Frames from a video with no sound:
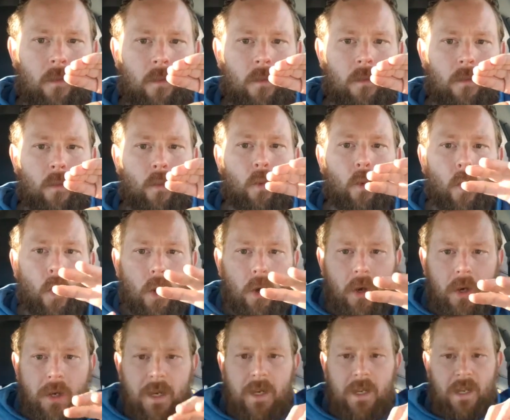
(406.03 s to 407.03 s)

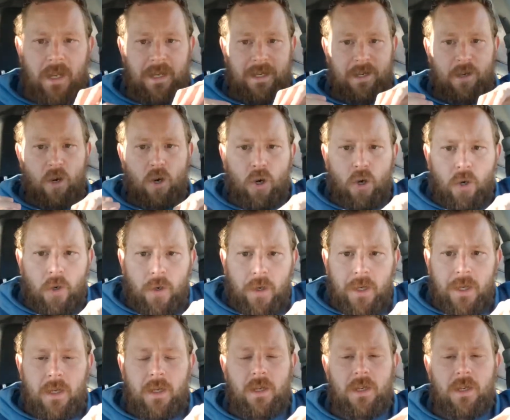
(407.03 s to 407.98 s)
worry and hurry